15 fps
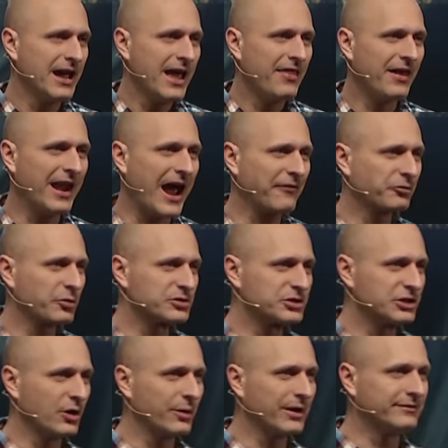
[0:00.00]
And then afterwards,
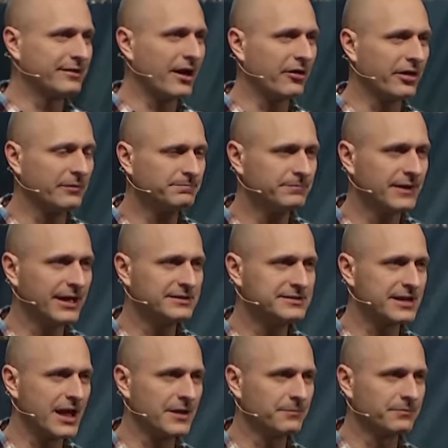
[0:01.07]
you know what he'd tell them? He'd
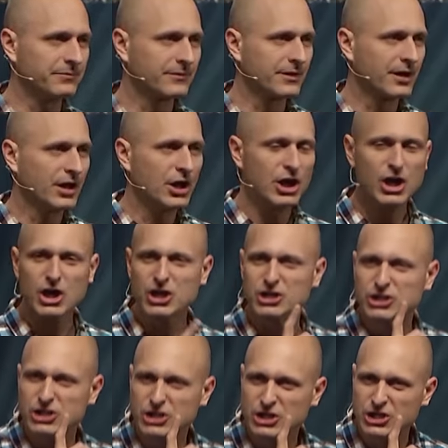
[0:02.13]
say,
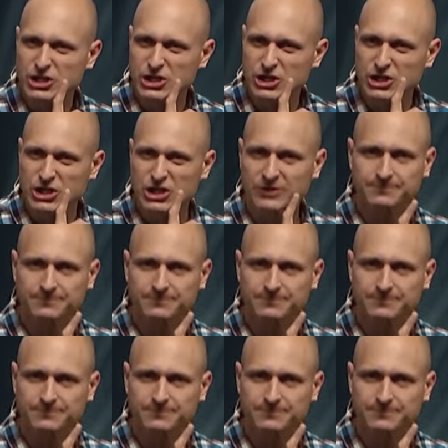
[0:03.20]
shh,